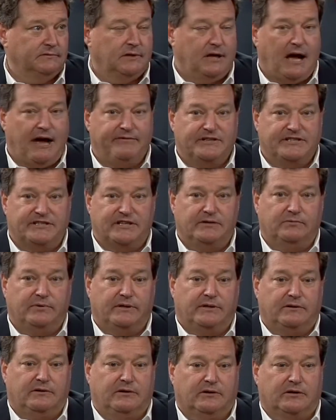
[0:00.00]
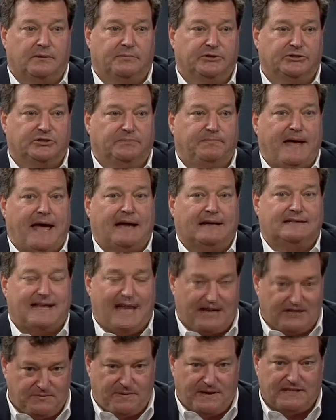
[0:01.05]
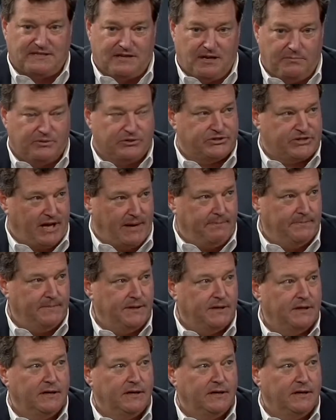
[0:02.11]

Obviously, with your commercial tax base numbers up